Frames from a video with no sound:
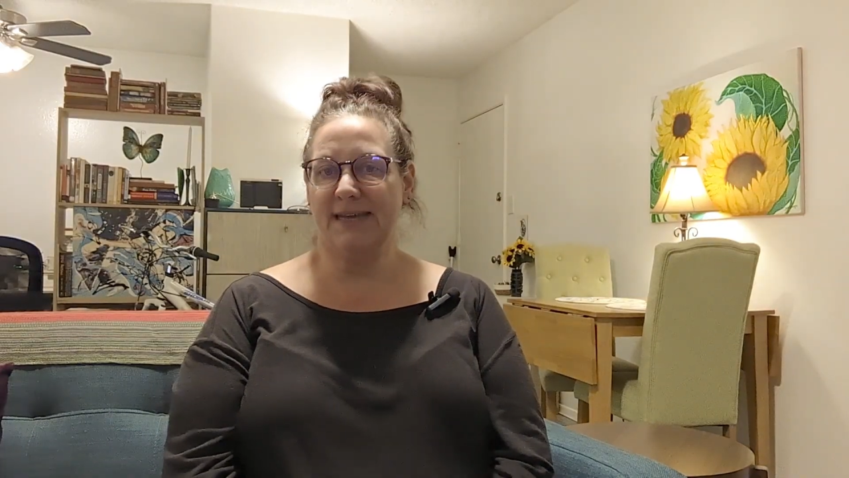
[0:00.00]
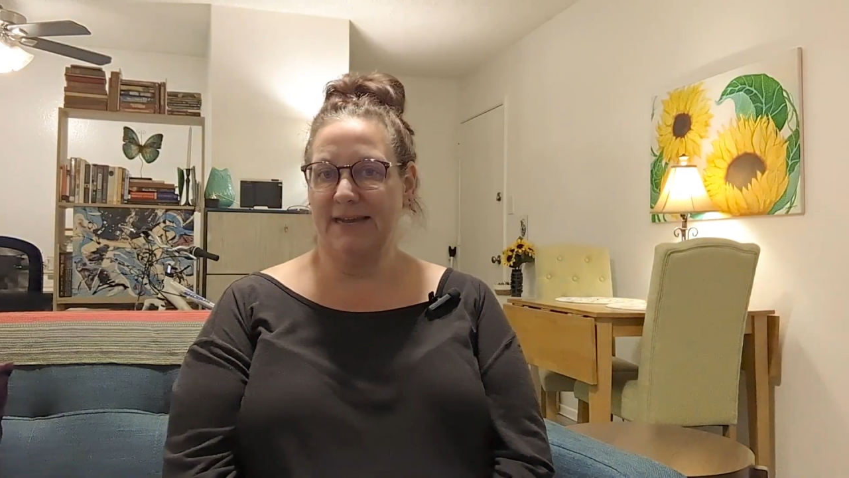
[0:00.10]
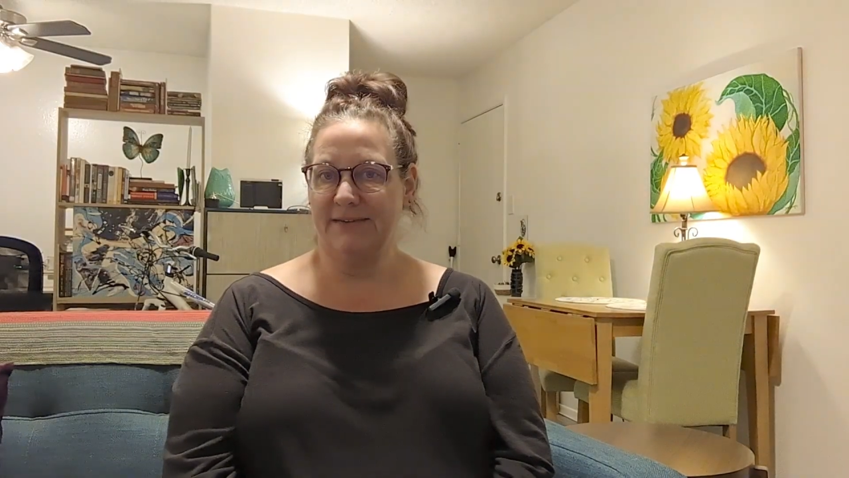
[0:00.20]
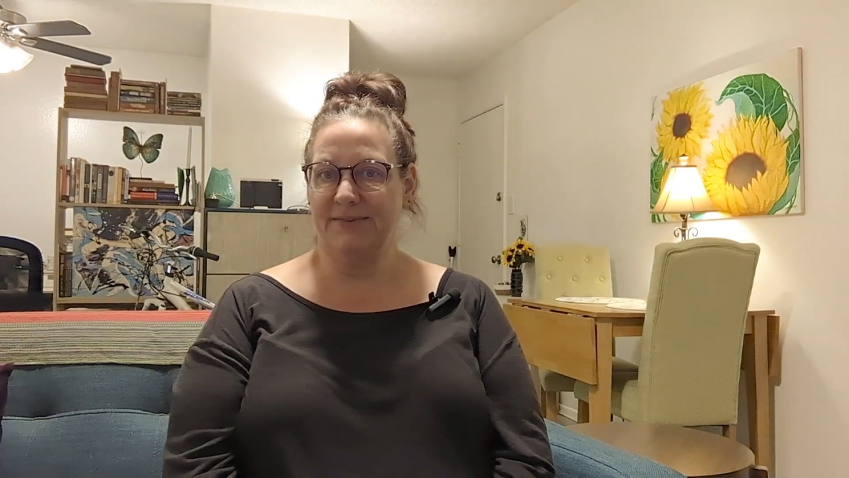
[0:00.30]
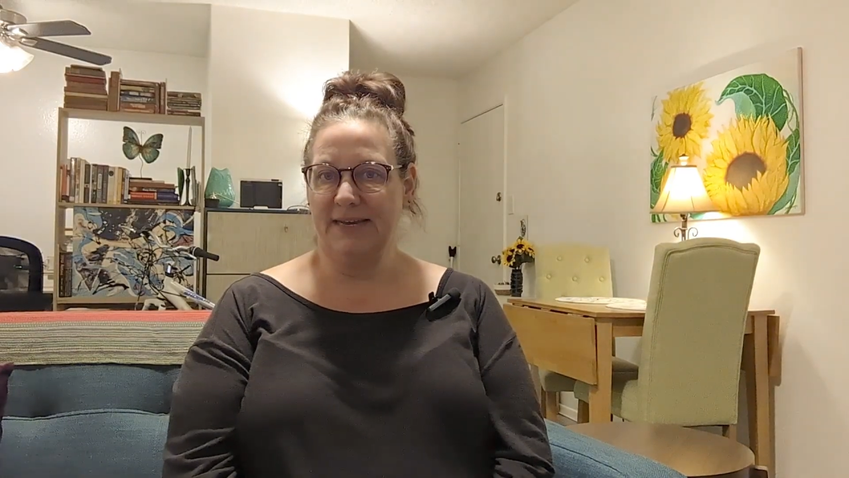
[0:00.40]

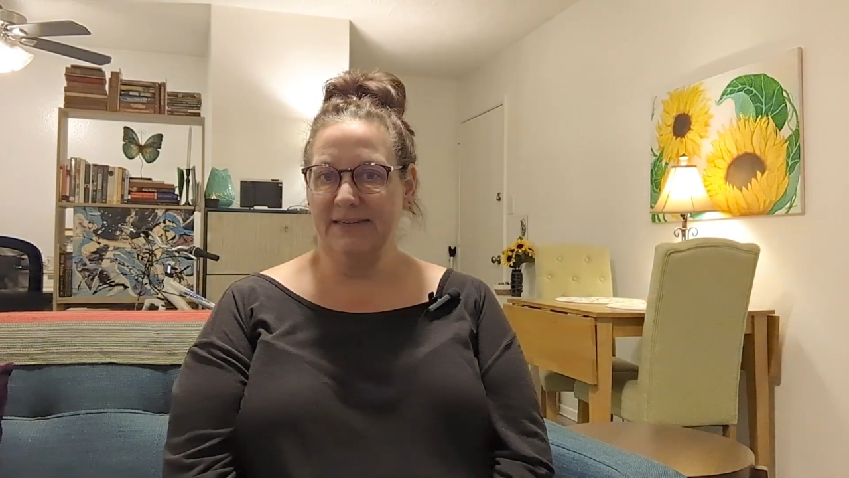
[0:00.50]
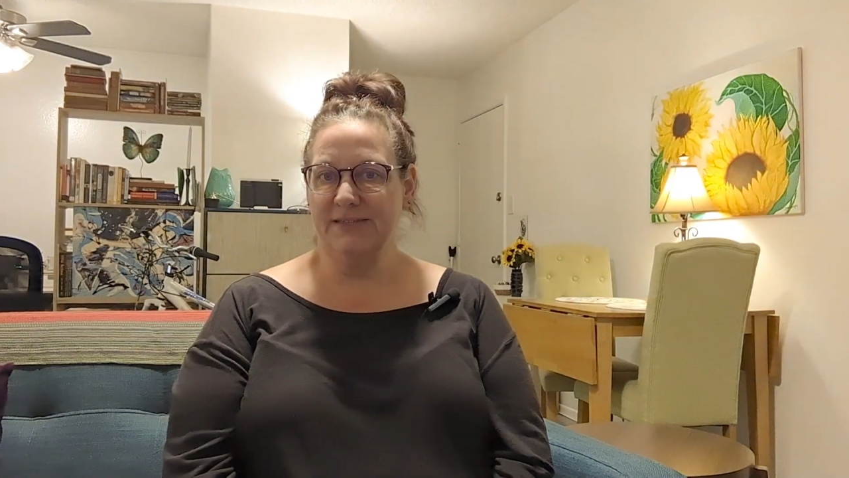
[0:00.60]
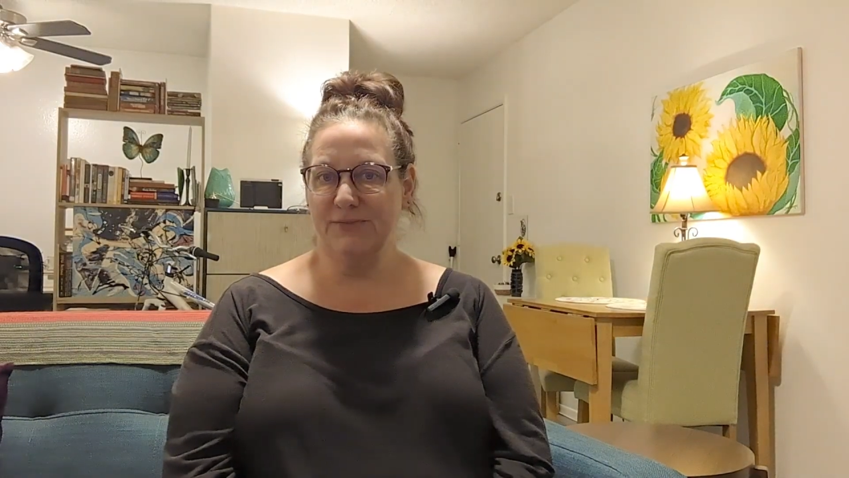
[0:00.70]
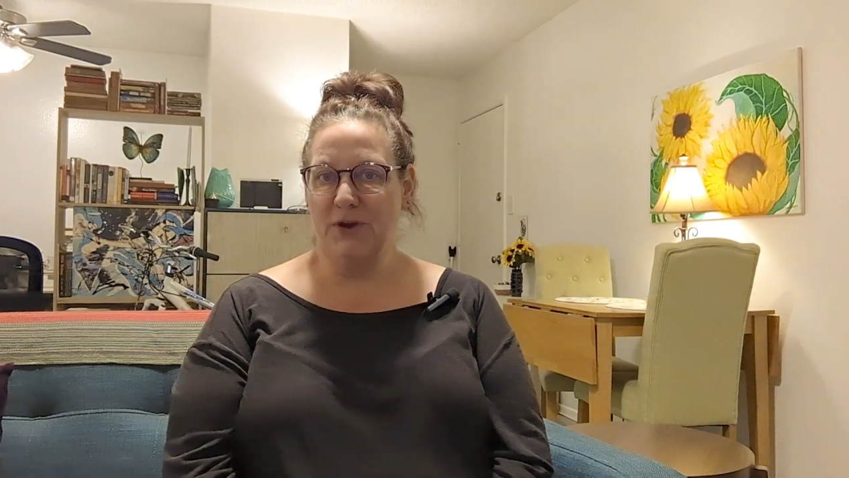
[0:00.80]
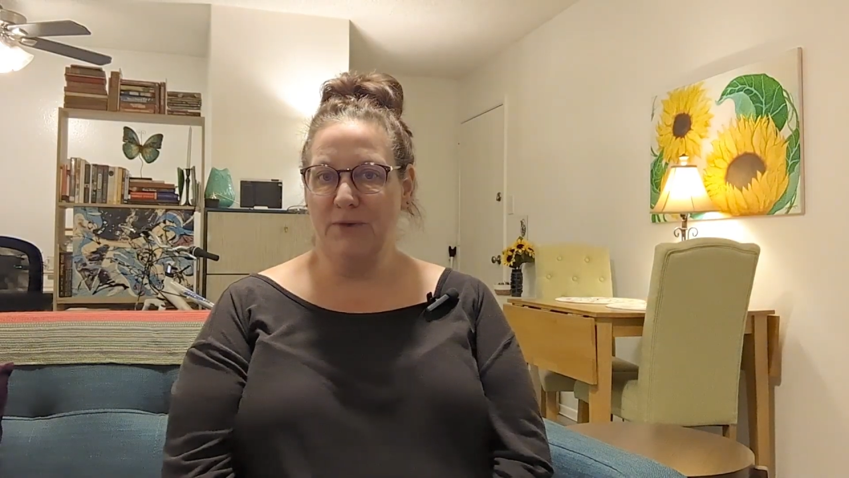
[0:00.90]
side
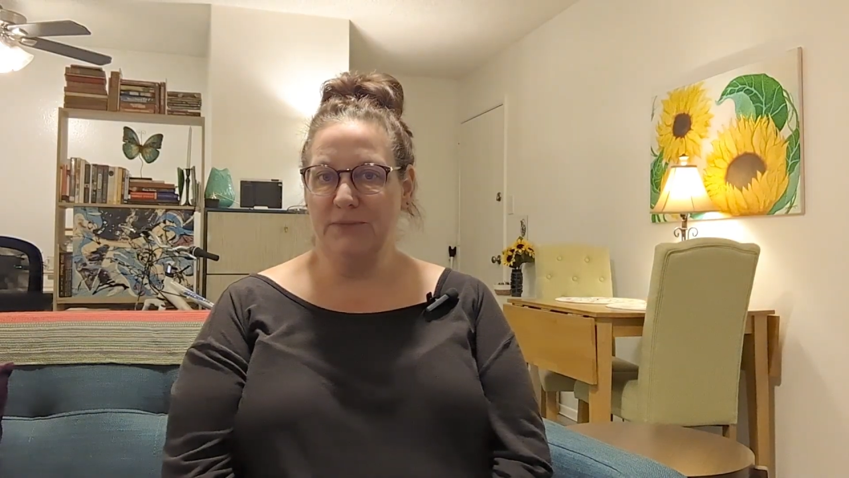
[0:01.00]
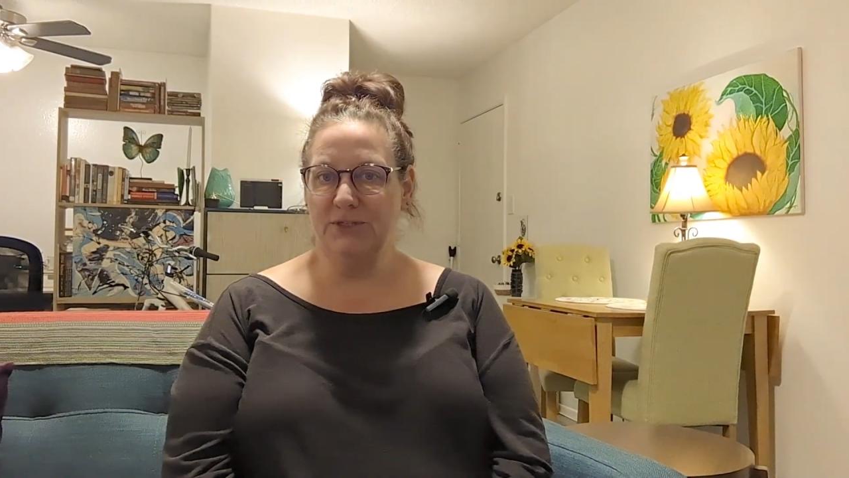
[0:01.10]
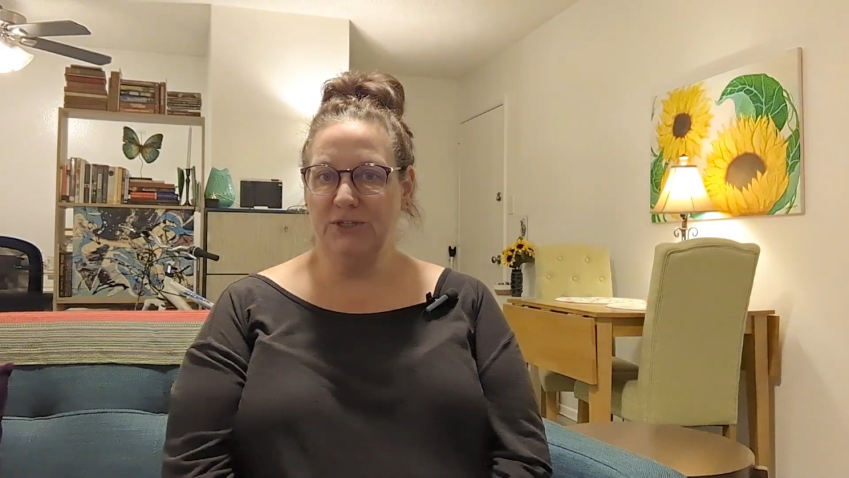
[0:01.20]
effects from the